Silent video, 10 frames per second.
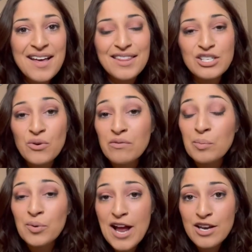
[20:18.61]
They do have a
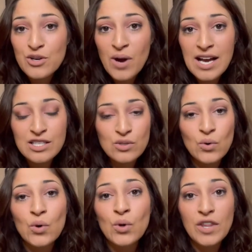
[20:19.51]
brand new high
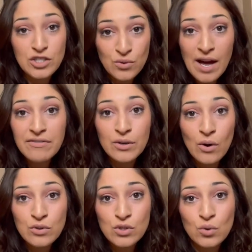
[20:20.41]
school. They do have their
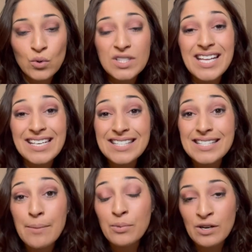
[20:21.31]
own schools that is
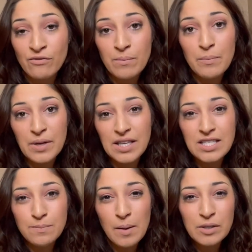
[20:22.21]
separate from the
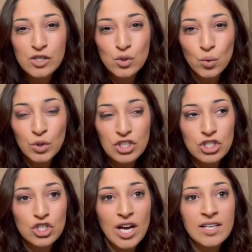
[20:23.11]
Billings Public School
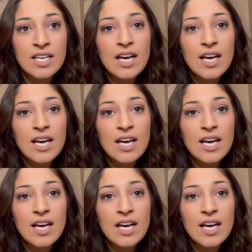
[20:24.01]
District.